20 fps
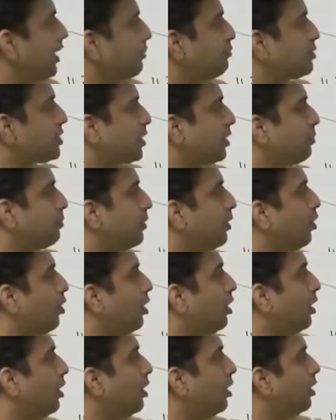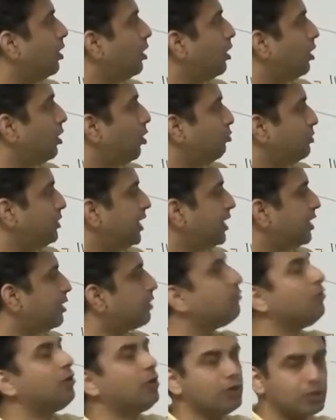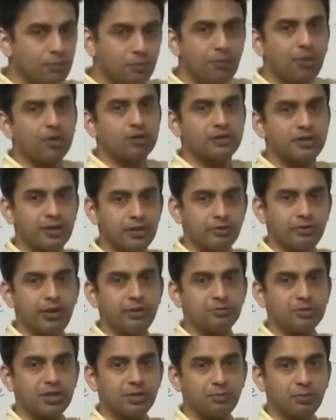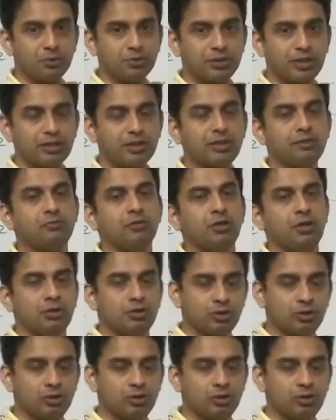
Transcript: the m-step uh, uh, objective, or the proxy to the m-step objective,